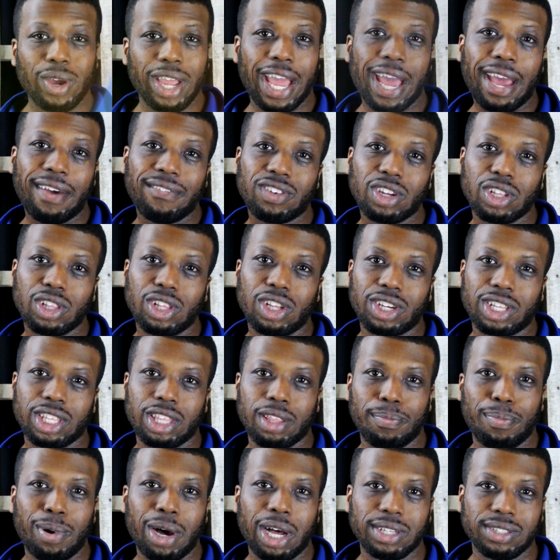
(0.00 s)
have to look at the
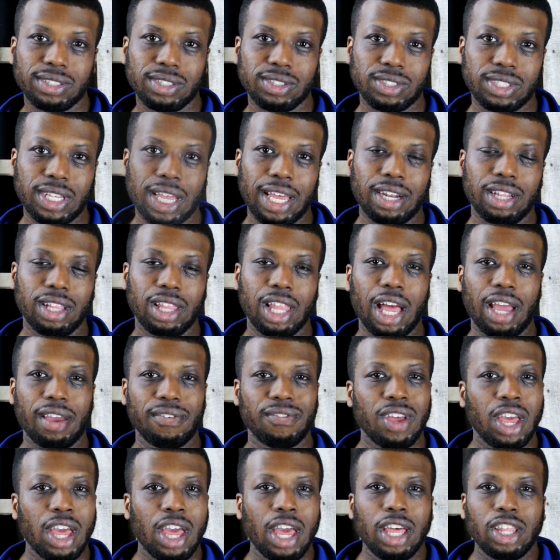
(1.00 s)
positive side of life.
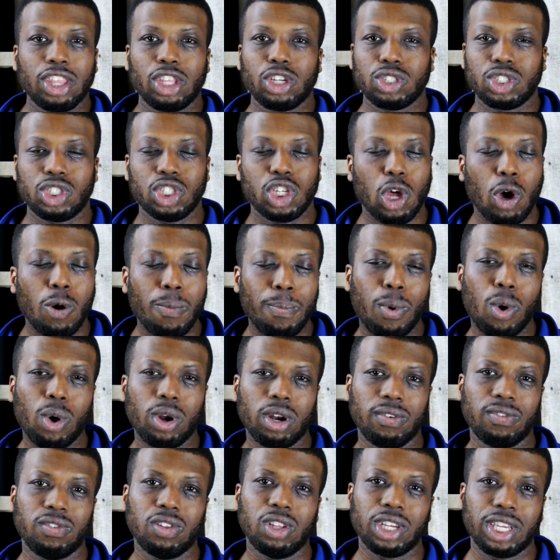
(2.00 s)
There's no point
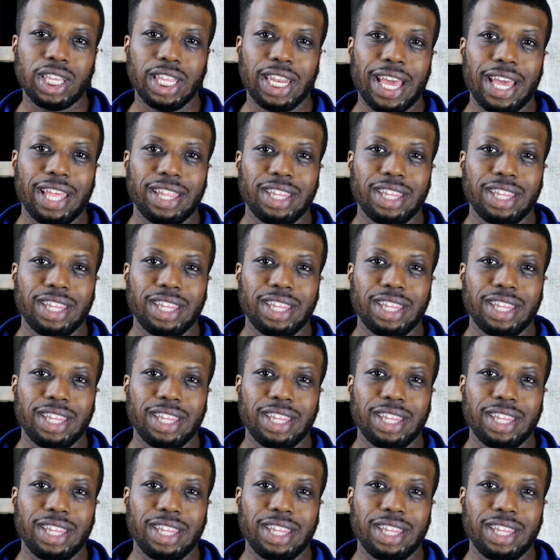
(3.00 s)
of looking at